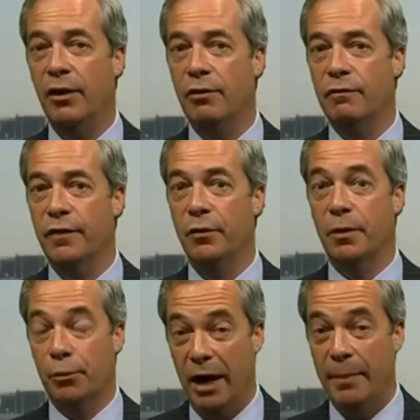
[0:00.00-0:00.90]
who feel the
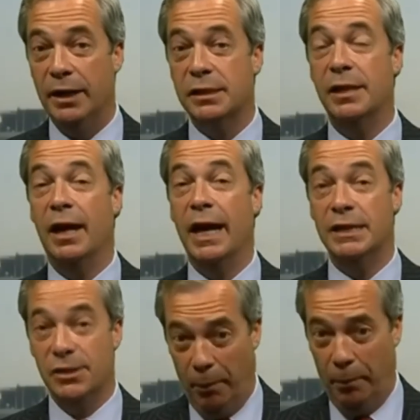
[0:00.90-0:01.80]
Prime Minister
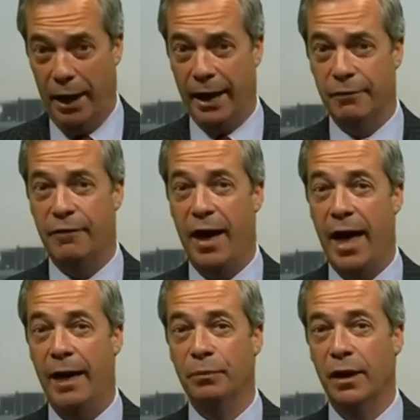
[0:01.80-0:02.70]
is not playing
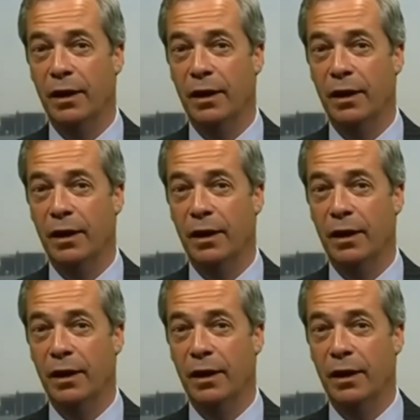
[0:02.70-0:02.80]
fair,